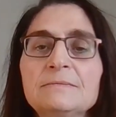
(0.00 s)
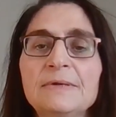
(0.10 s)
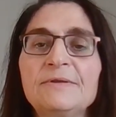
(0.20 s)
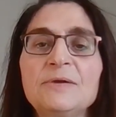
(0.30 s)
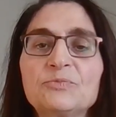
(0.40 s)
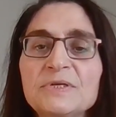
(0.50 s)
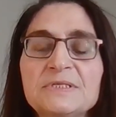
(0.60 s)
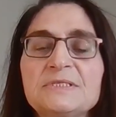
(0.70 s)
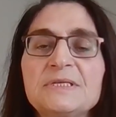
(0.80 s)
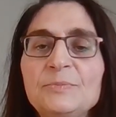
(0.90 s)
and they
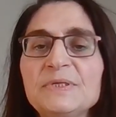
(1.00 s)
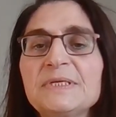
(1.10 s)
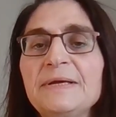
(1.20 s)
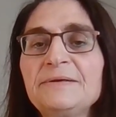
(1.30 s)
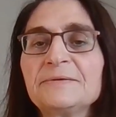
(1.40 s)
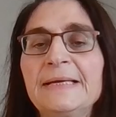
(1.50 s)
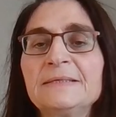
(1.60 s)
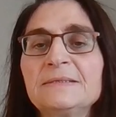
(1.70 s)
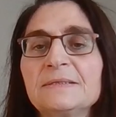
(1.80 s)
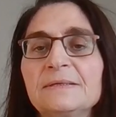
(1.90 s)
precipitate.
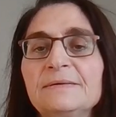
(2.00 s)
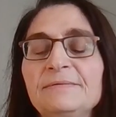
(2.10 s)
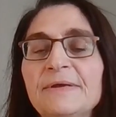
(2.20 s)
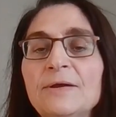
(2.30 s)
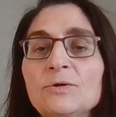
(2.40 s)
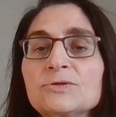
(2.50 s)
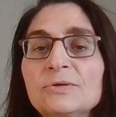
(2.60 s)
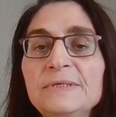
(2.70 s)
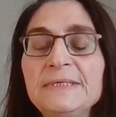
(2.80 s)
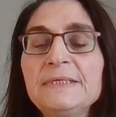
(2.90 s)
And they also
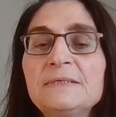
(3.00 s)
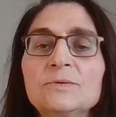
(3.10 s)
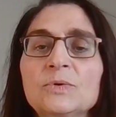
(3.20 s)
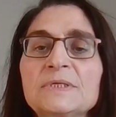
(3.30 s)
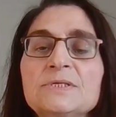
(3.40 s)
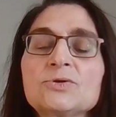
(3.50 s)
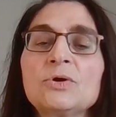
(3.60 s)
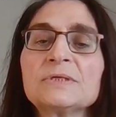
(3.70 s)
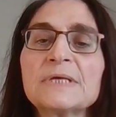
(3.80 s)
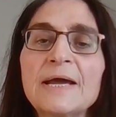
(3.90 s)
need what is
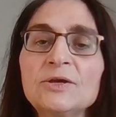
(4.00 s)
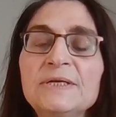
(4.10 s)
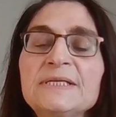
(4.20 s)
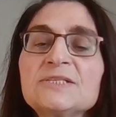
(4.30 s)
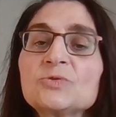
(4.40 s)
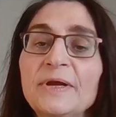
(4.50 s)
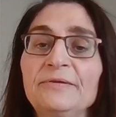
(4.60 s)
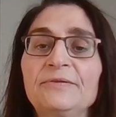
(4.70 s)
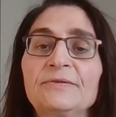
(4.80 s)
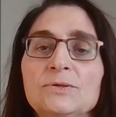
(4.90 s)
called ionic
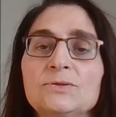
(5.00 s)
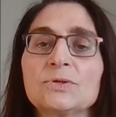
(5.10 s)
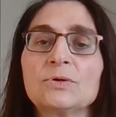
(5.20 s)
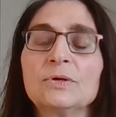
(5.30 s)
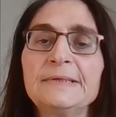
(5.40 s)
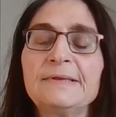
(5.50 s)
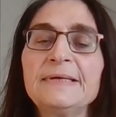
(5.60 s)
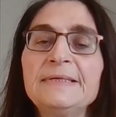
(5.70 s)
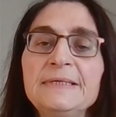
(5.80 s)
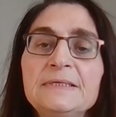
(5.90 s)
strength. So
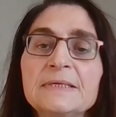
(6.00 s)
they need